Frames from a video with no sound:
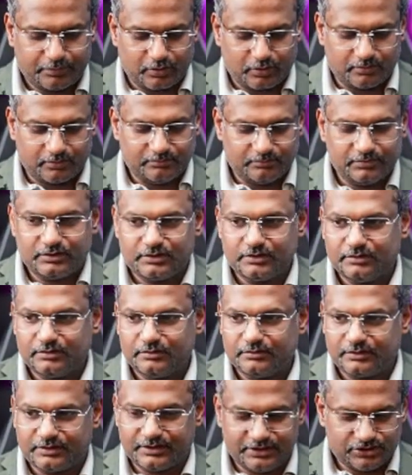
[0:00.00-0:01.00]
prompt,
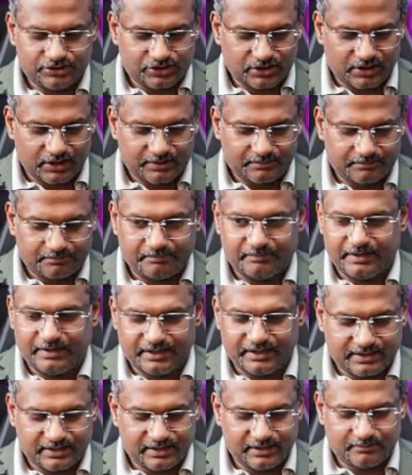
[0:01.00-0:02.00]
T-chart
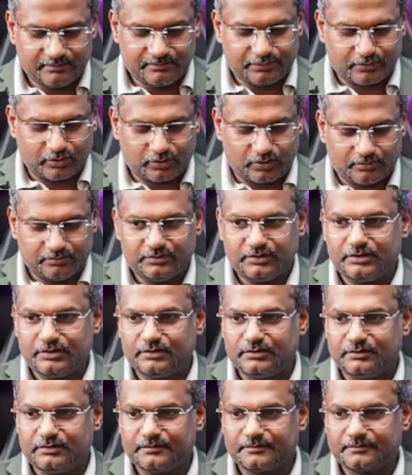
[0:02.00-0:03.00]
making
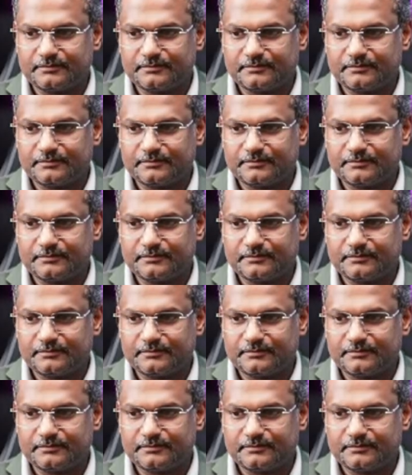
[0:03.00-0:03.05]
prompt